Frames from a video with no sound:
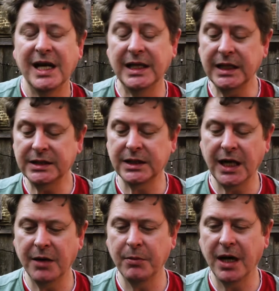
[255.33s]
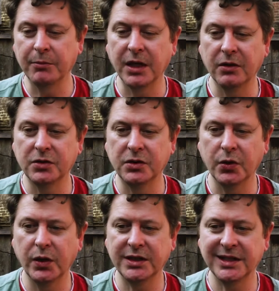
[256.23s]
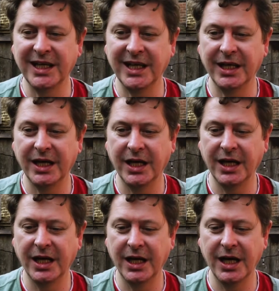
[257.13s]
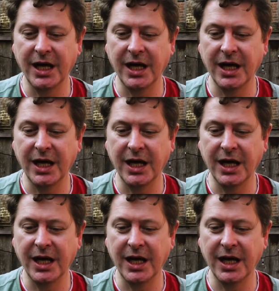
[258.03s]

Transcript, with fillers: and this time I'm going to do it in a,